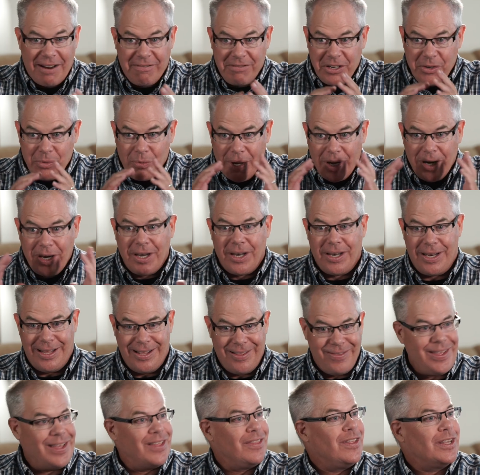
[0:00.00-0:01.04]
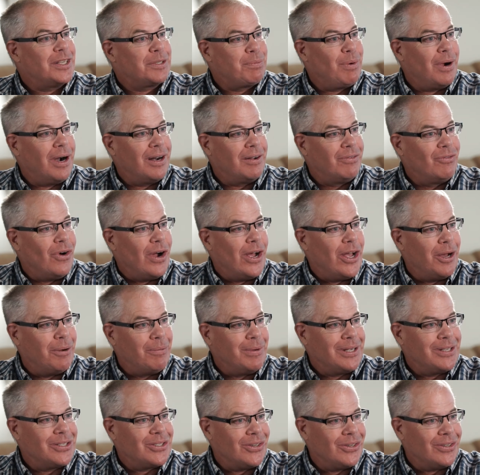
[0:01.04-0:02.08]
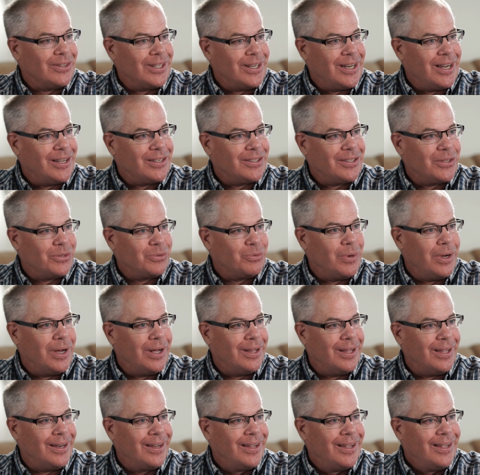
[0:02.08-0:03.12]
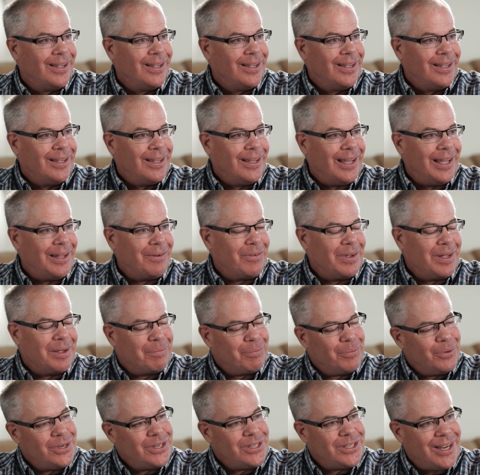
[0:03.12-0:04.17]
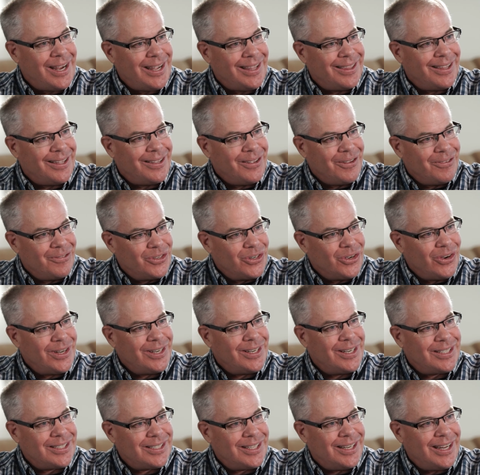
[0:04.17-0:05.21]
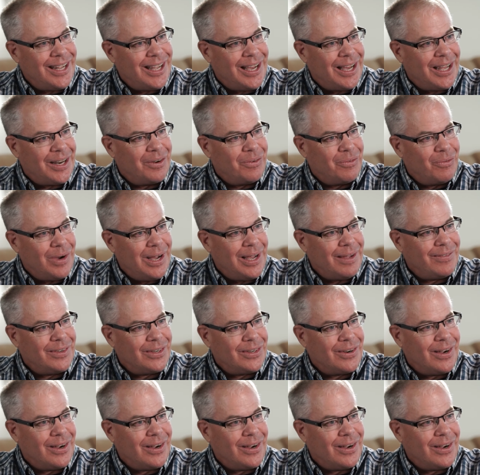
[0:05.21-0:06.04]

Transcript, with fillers: everyone in this part of Wyoming certainly does as well, and we appreciate that you've joined us today on Wyoming